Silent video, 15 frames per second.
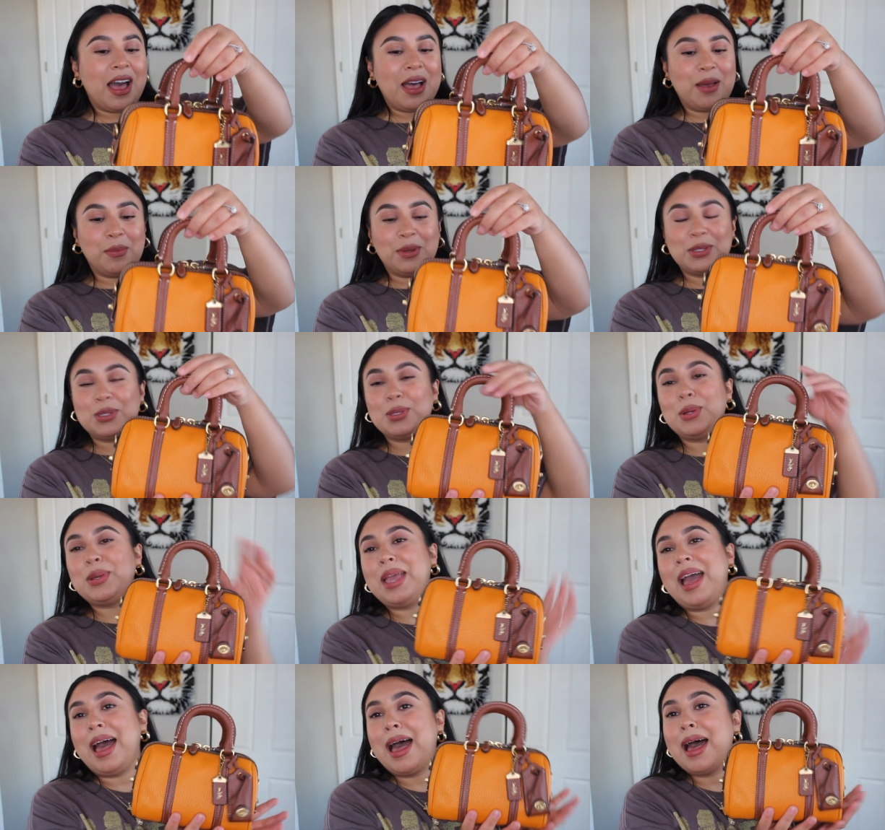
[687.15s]
um, so
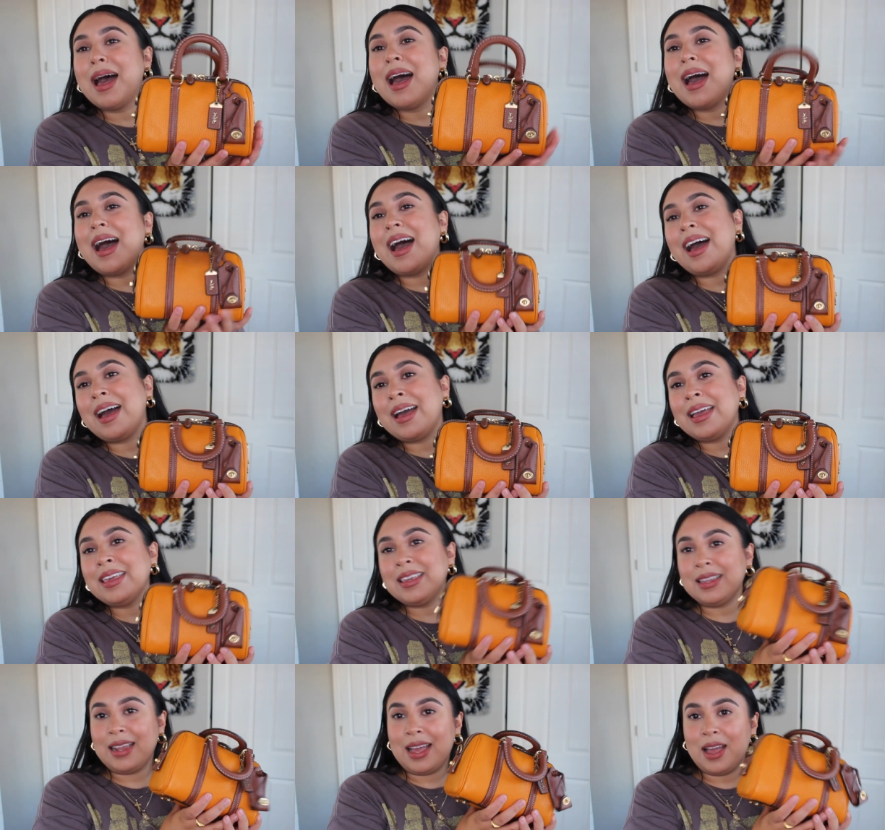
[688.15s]
yeah, I
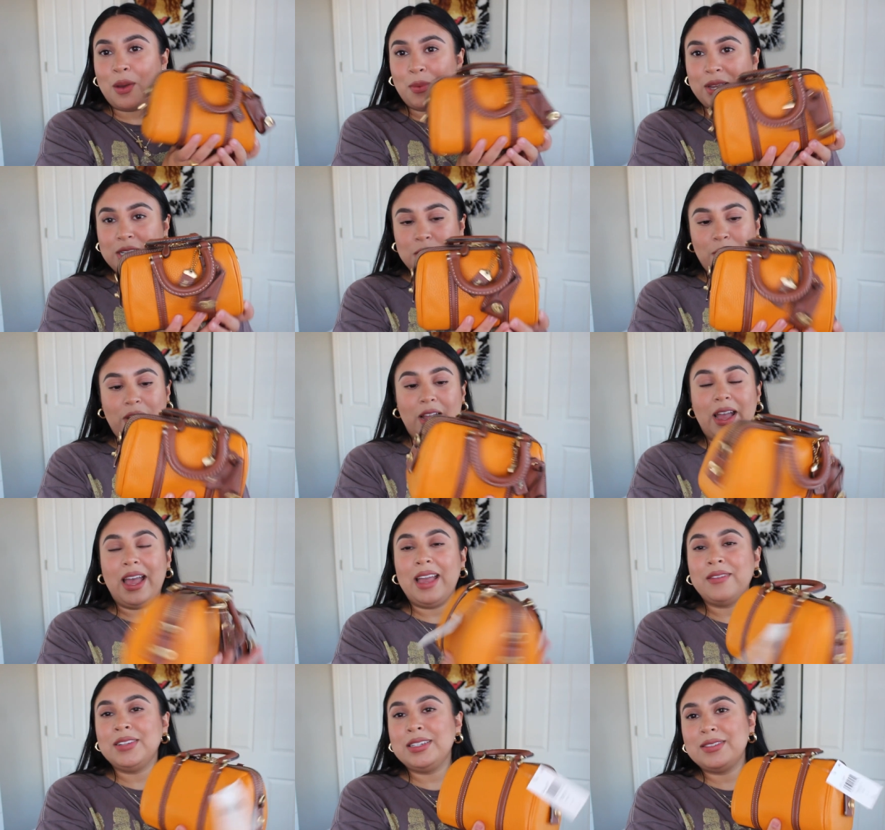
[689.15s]
cannot wait to wear it. I
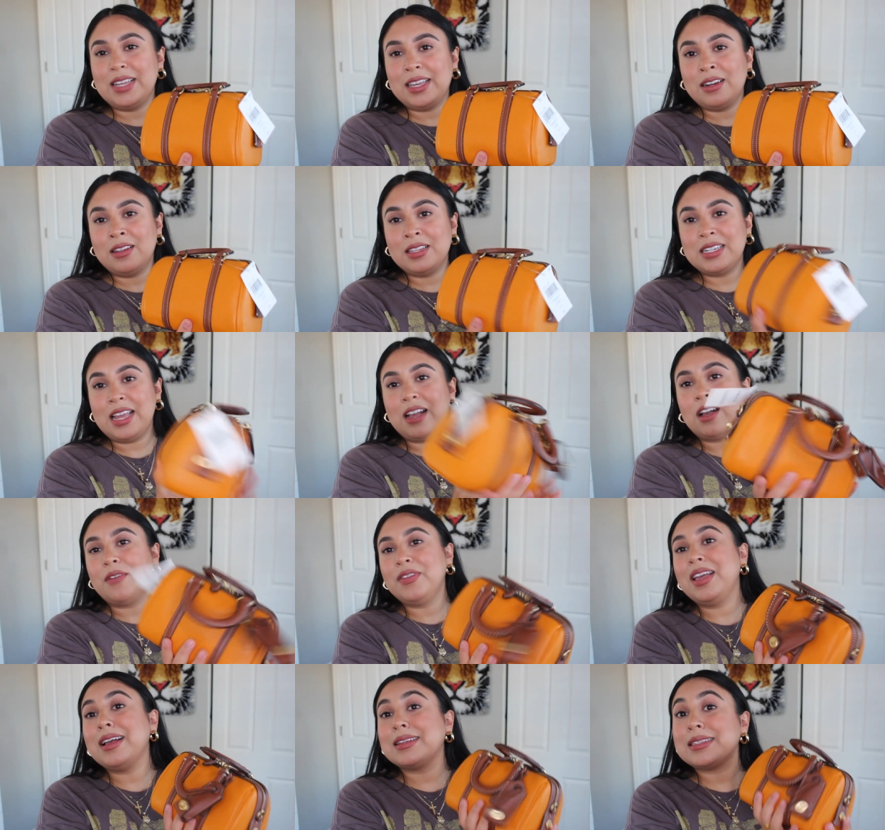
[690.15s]
haven't even taken the tag
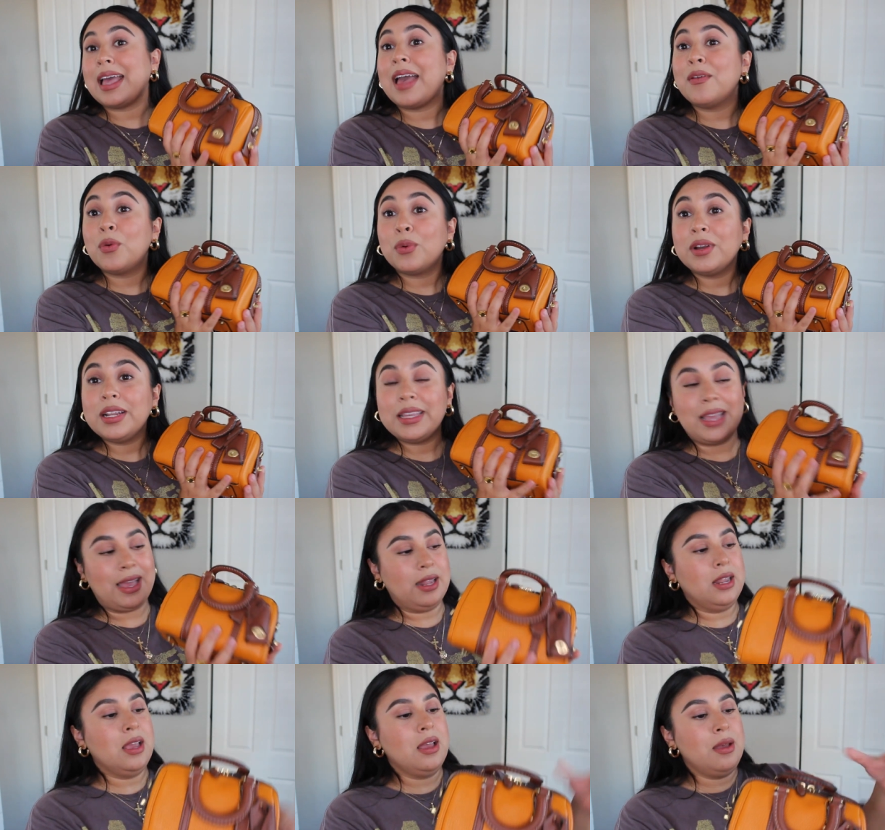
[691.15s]
off yet because I haven't worn it
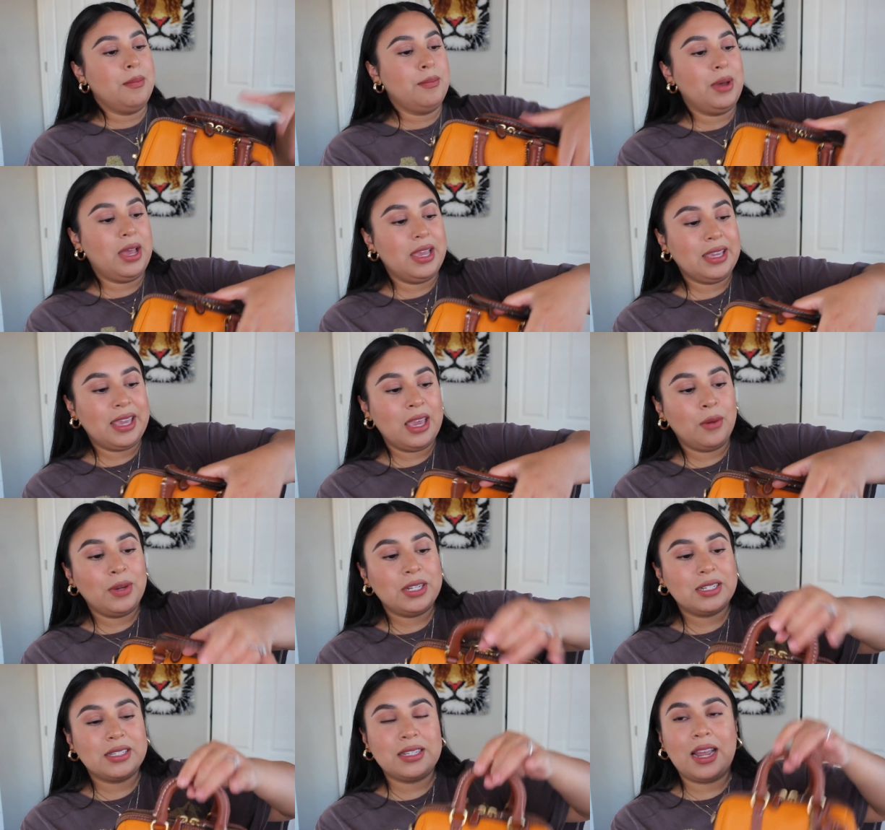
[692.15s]
yet. But can't
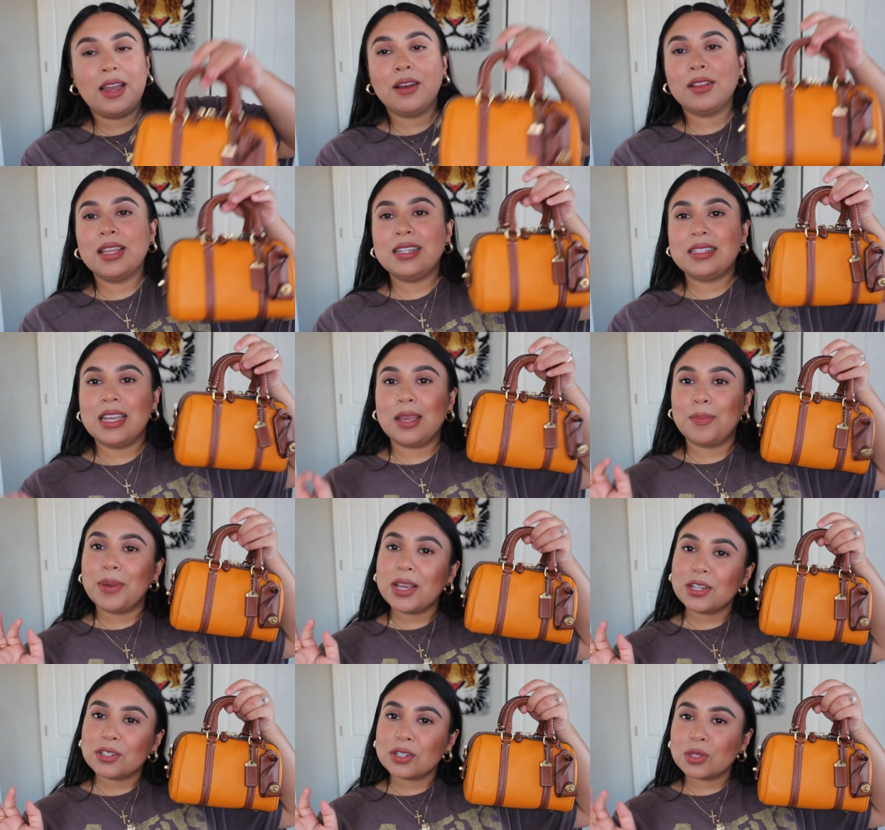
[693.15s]
wait to style it, take
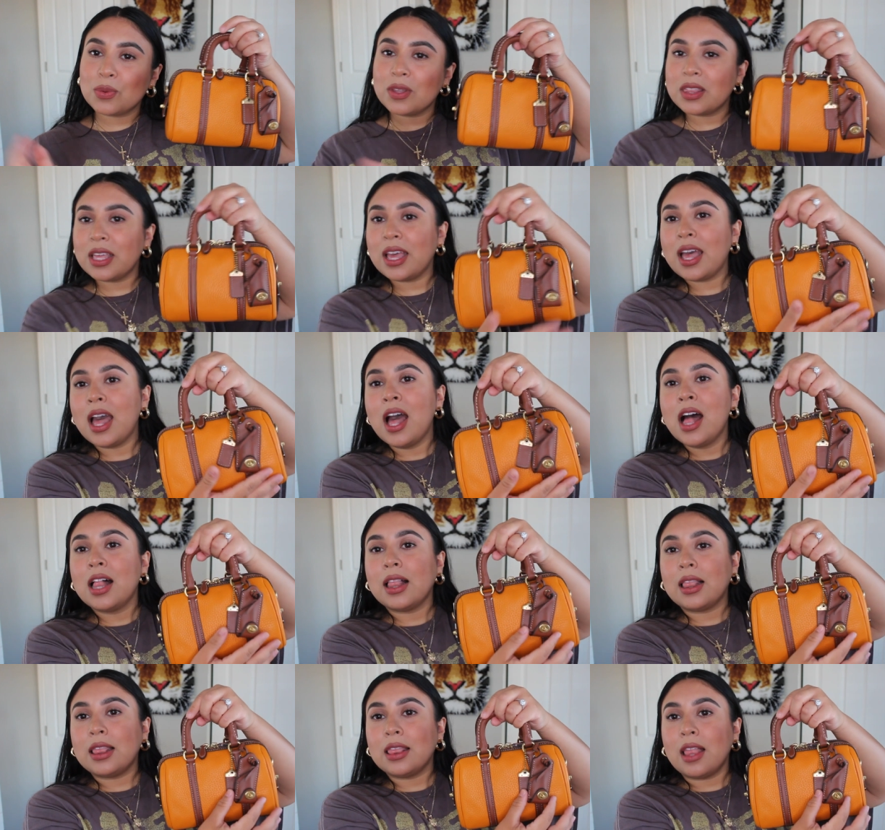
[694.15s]
pictures with it.
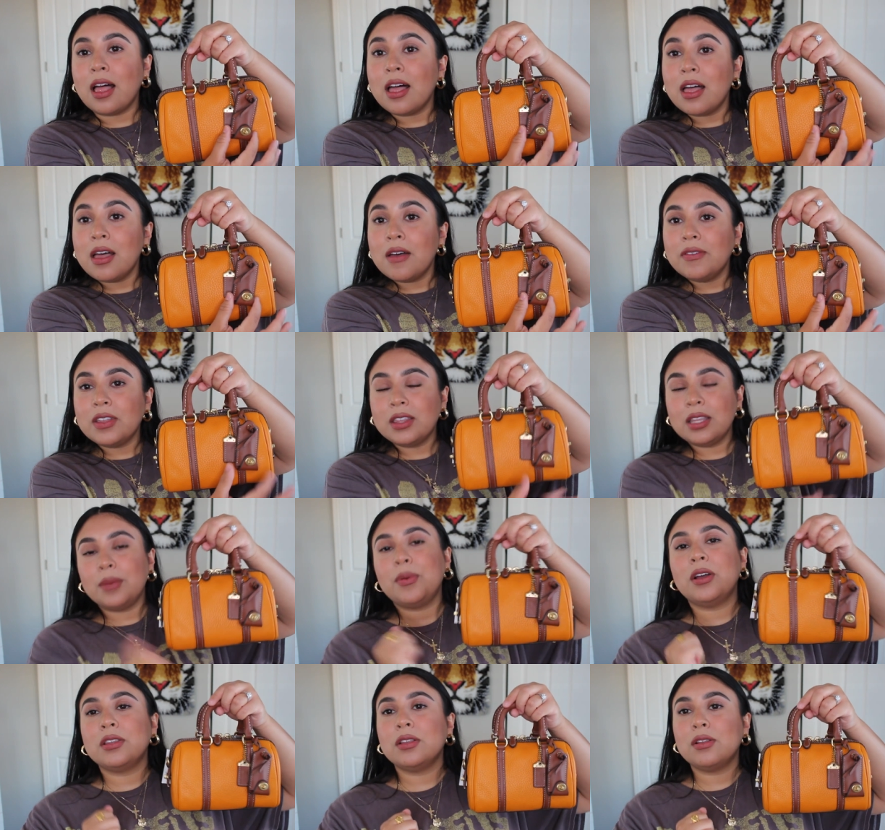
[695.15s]
Love that they
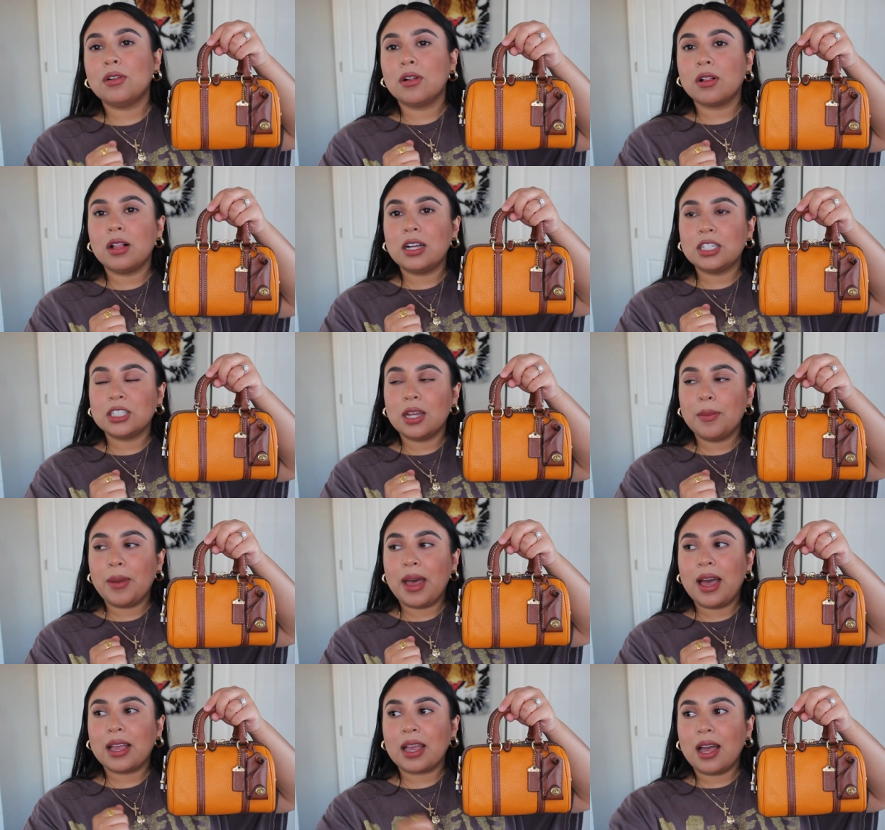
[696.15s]
brought the little claw strap
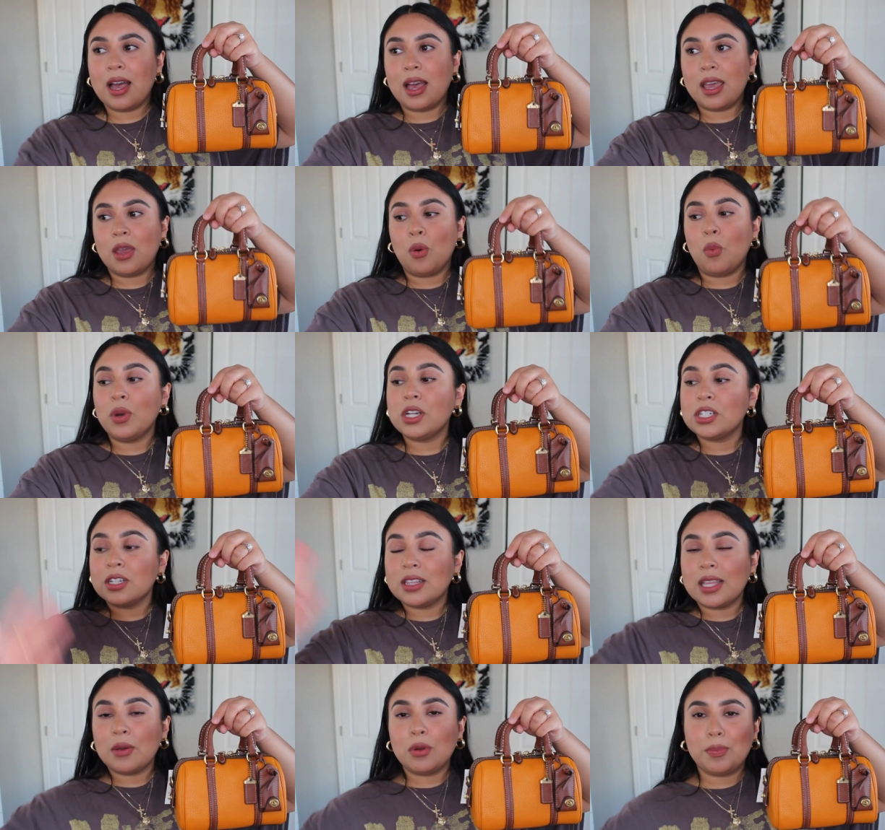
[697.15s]
back. I wish
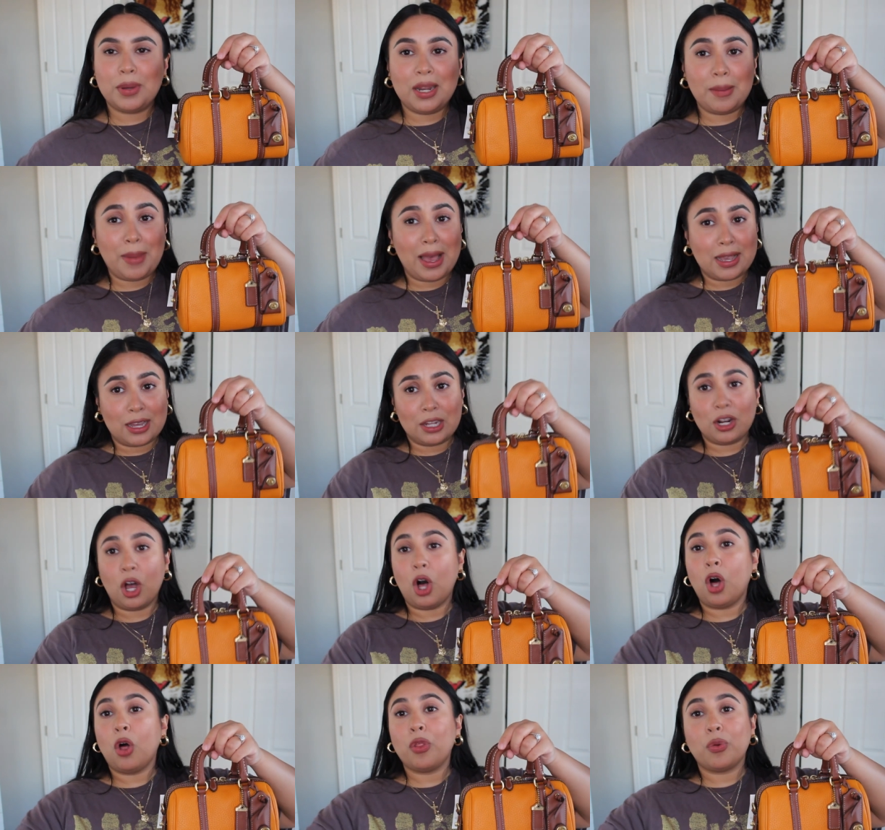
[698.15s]
that they would put it back on
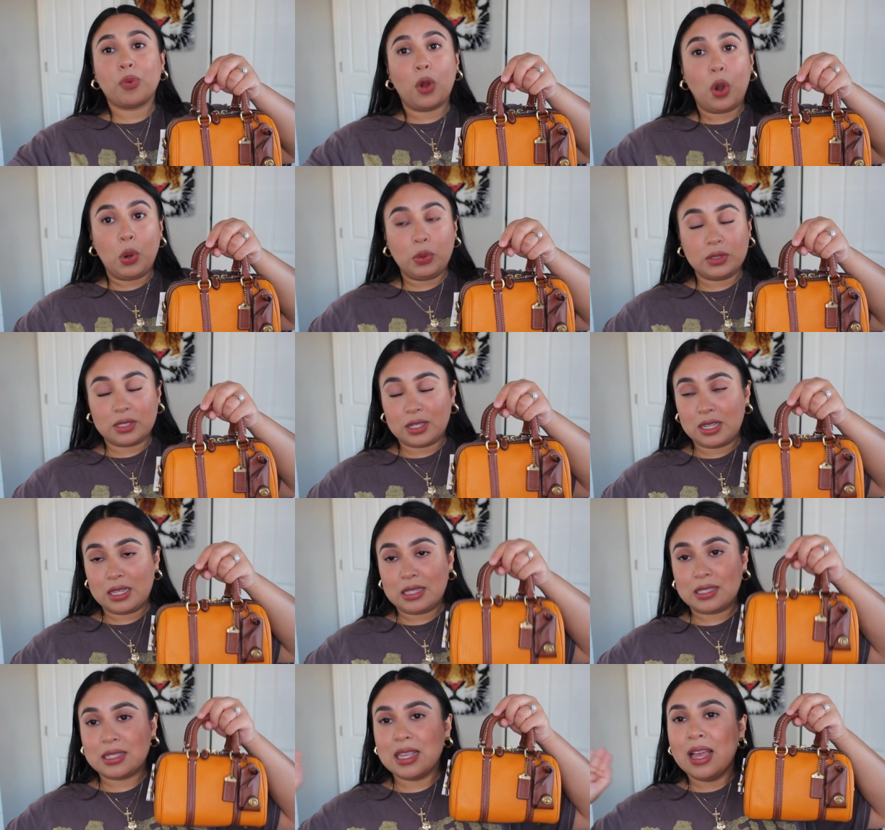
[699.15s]
all the robes
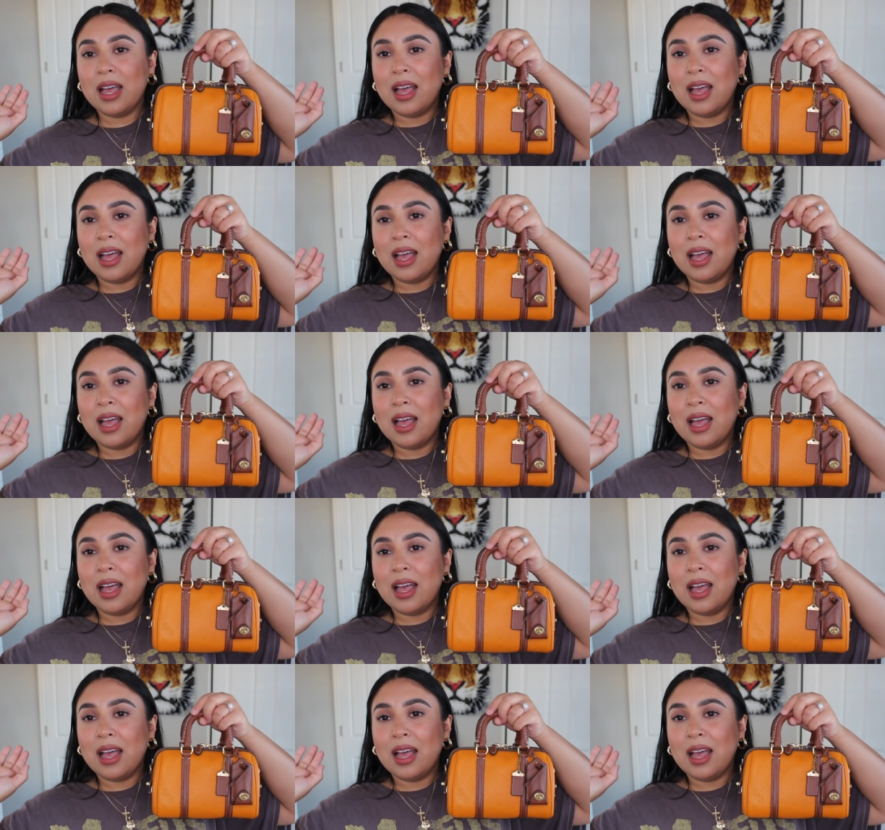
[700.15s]
because